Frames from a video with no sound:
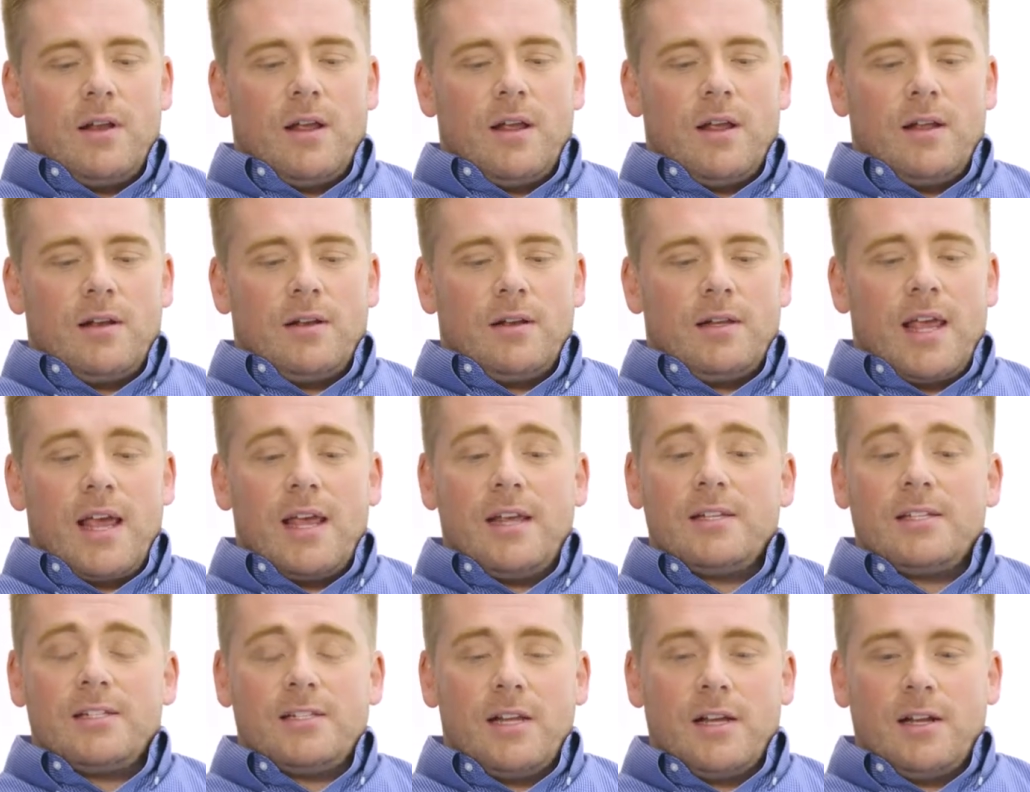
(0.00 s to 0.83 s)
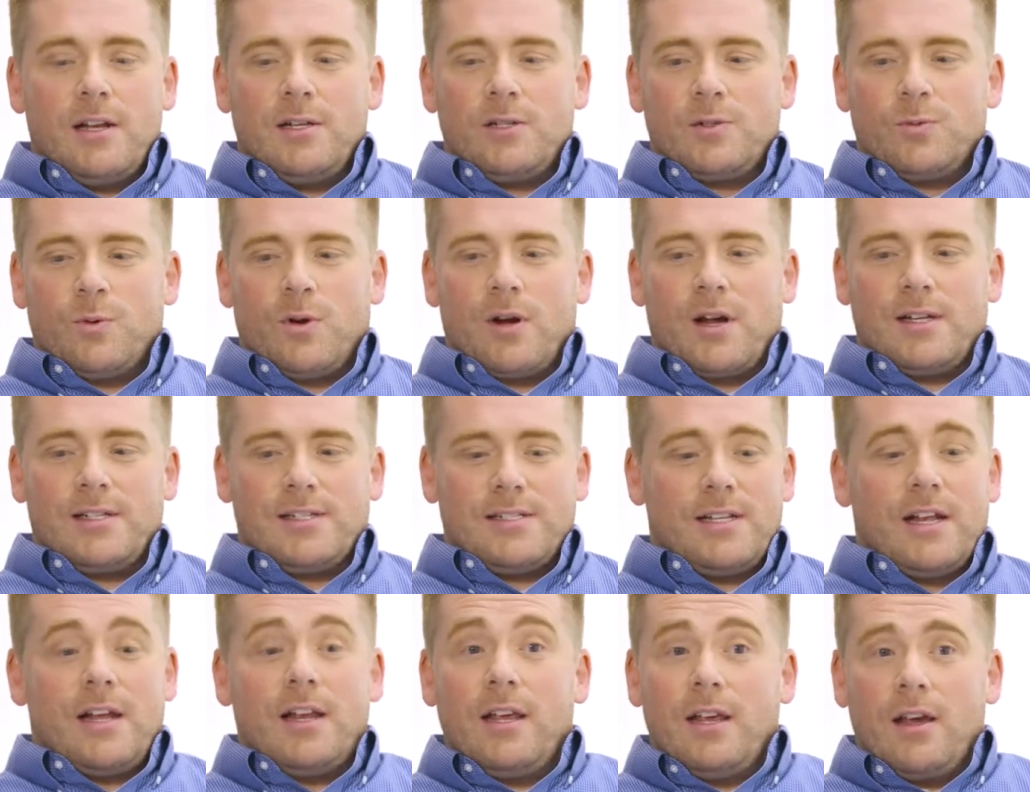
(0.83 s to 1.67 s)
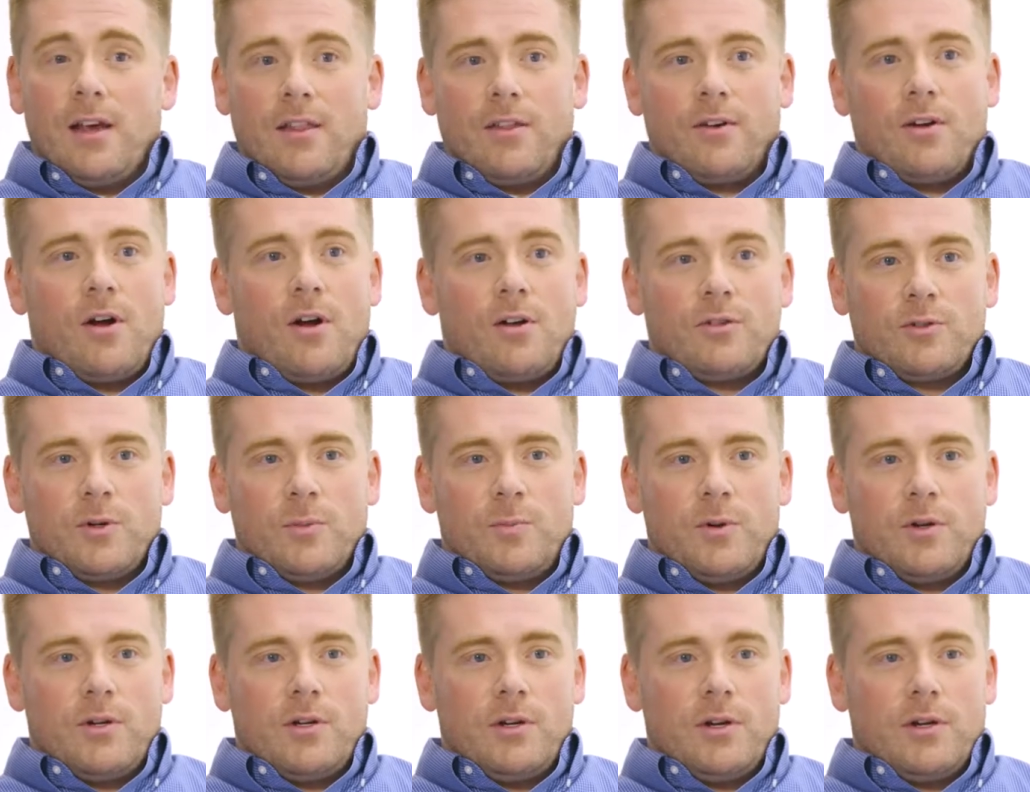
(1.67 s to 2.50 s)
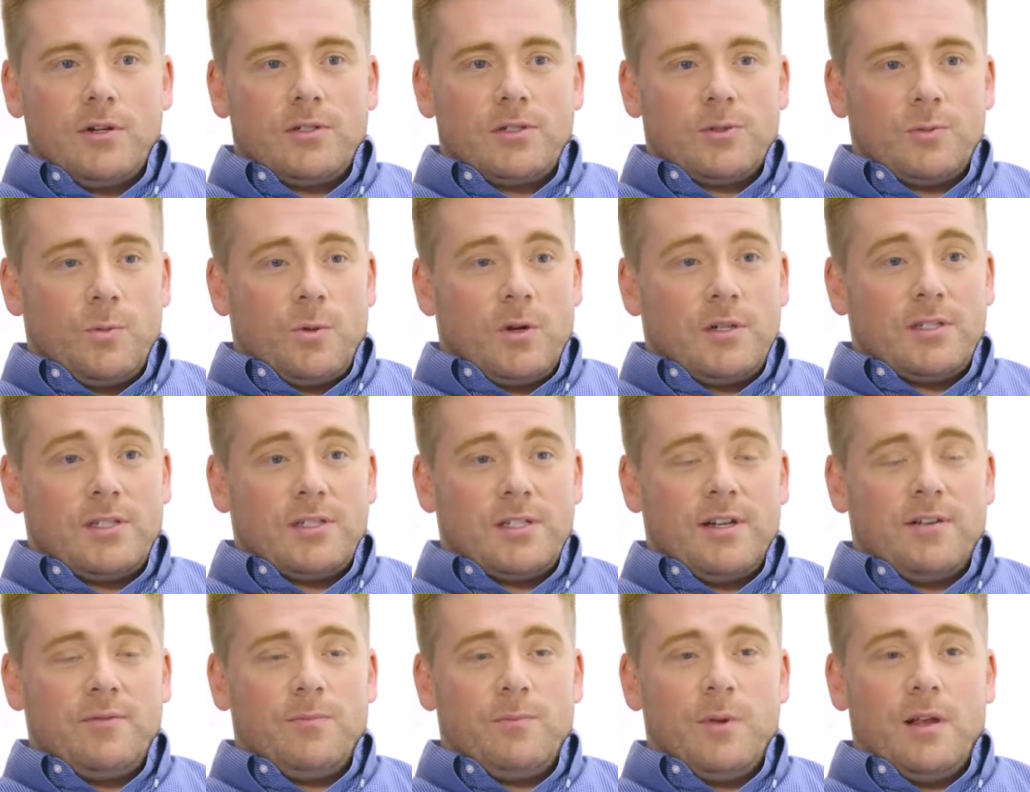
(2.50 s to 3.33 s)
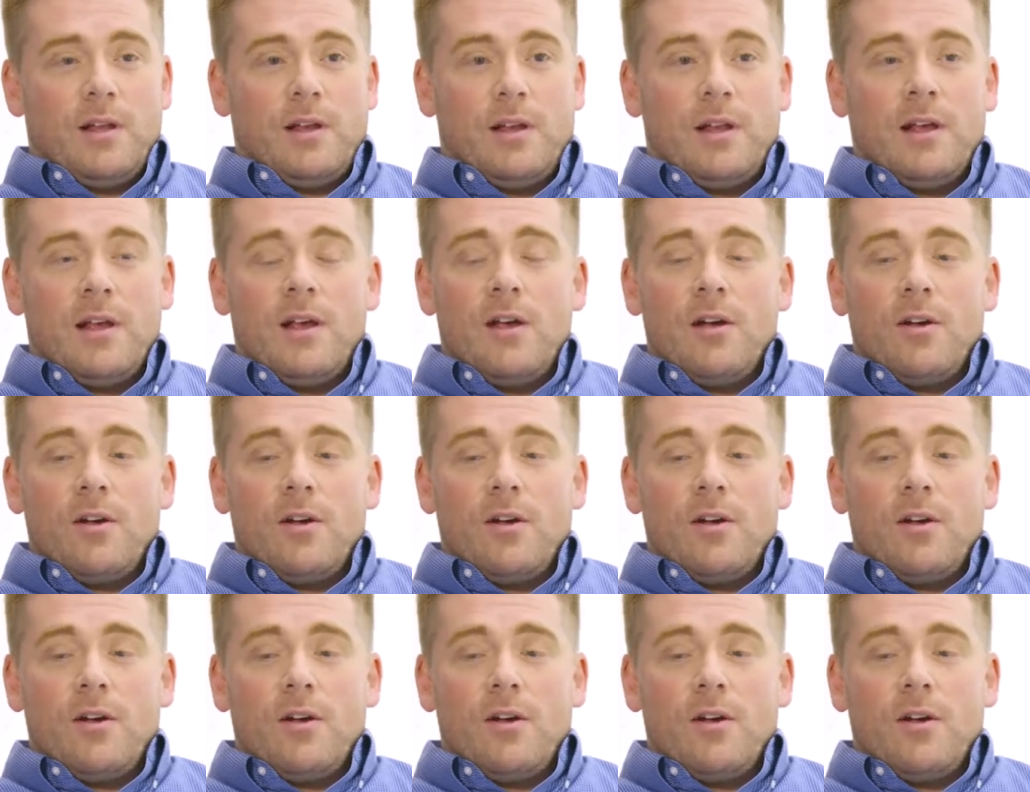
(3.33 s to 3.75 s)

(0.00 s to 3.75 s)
and case studies where I study other entrepreneurs, ones that have been